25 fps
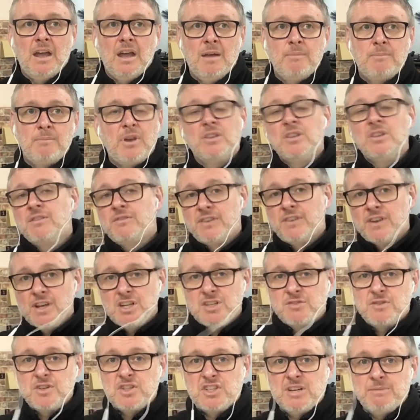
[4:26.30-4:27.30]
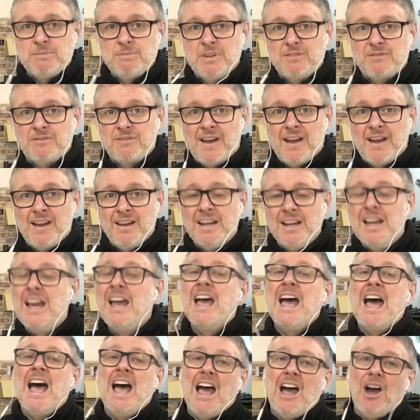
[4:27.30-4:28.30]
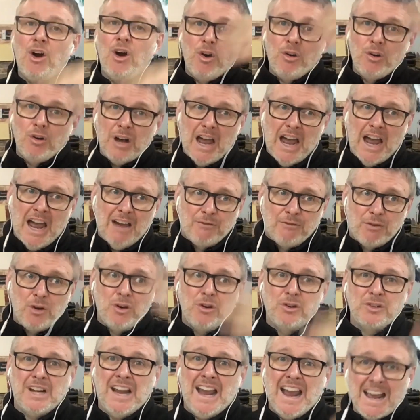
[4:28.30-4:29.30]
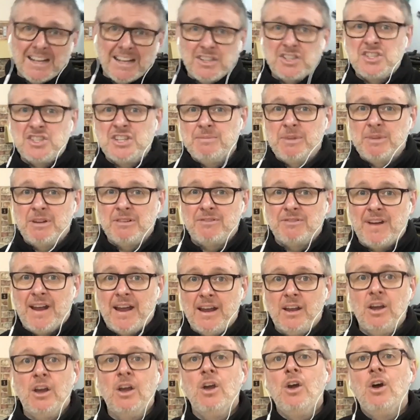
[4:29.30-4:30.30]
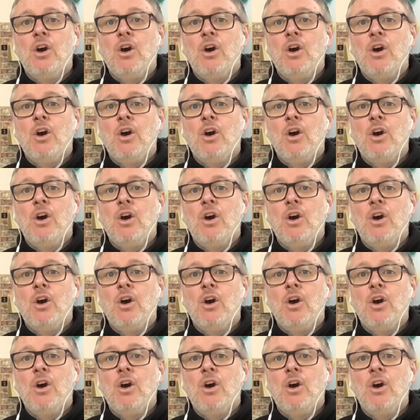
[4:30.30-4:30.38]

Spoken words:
be on the verge of a chimney fire, or have already had a chimney fire,